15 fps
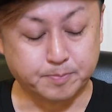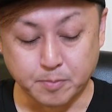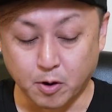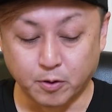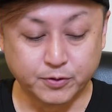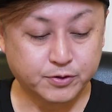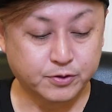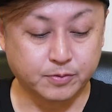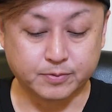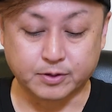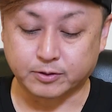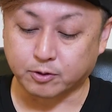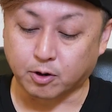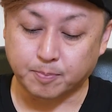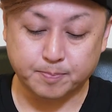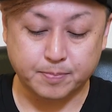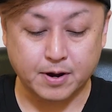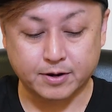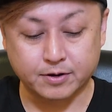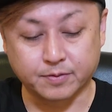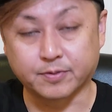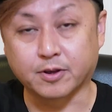most of the top
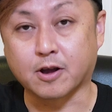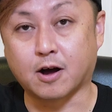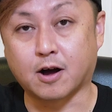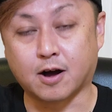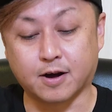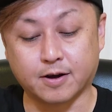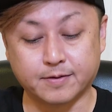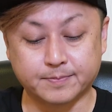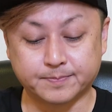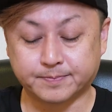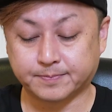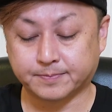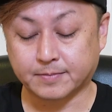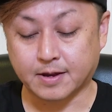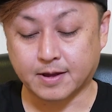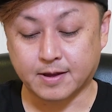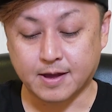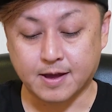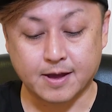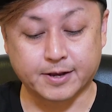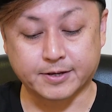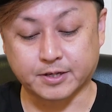part of the car,
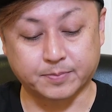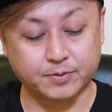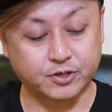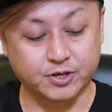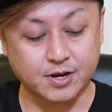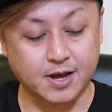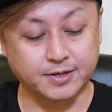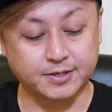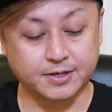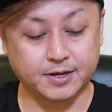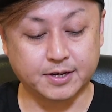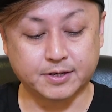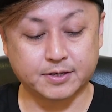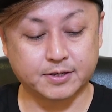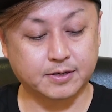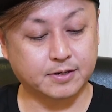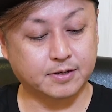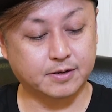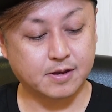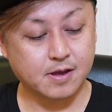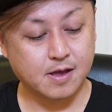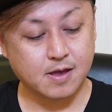except the chassis,
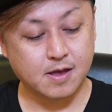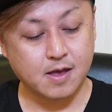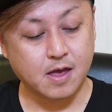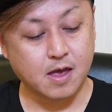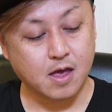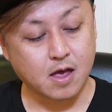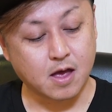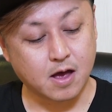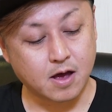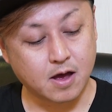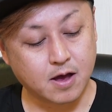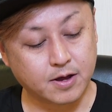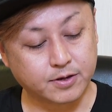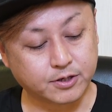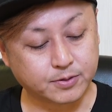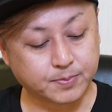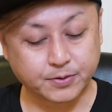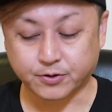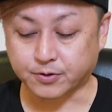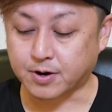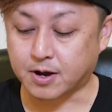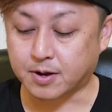
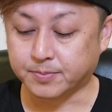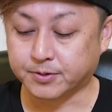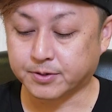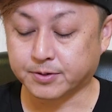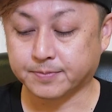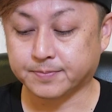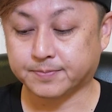suspension arms,